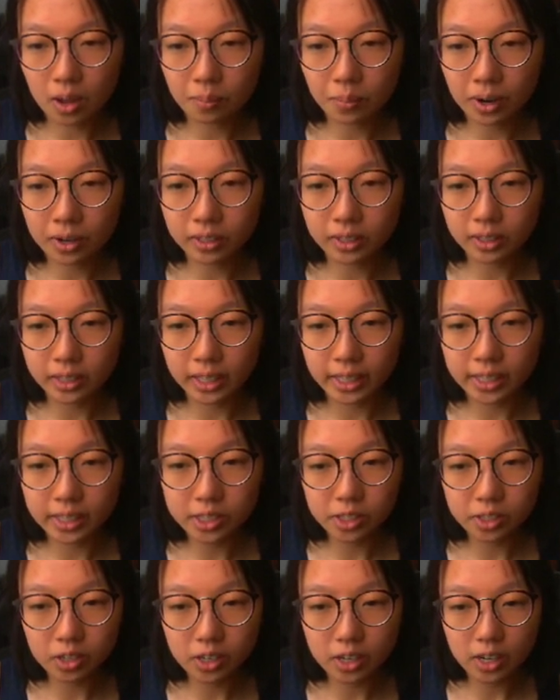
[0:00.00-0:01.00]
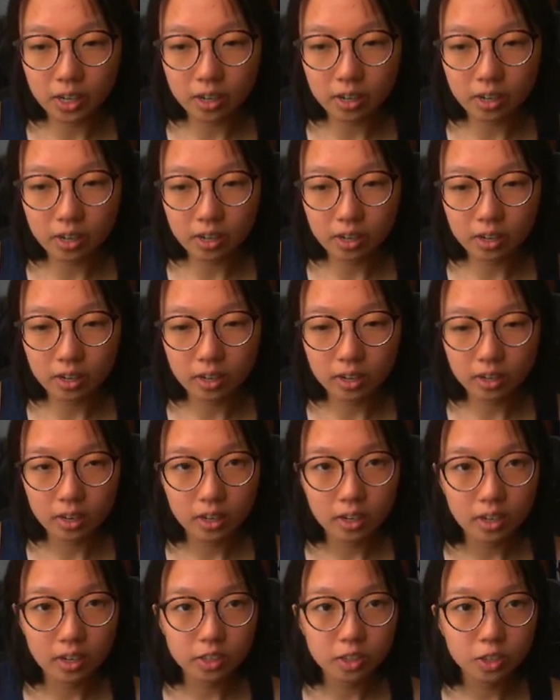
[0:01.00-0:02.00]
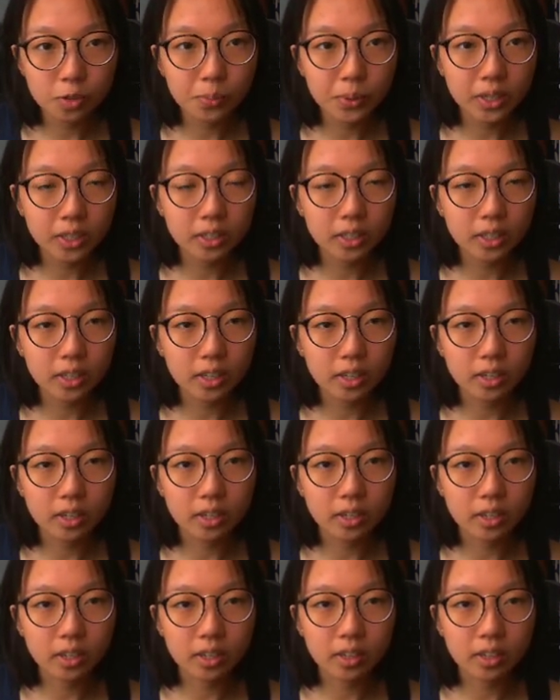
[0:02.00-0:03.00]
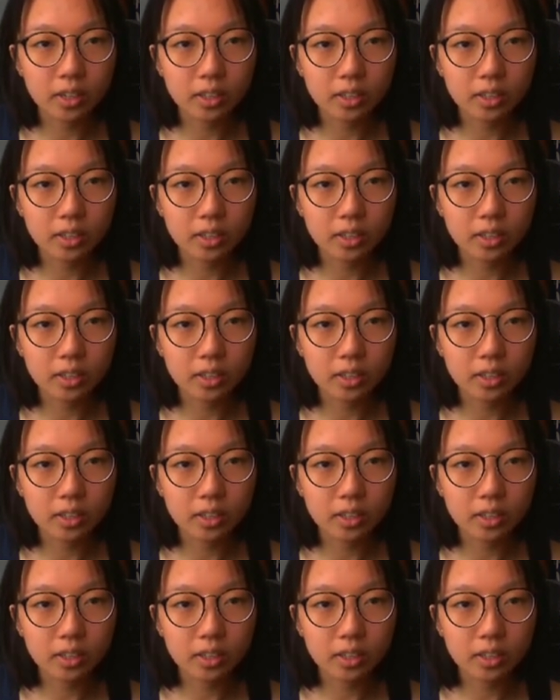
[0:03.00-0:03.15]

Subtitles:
Are the links good here? Do you mean the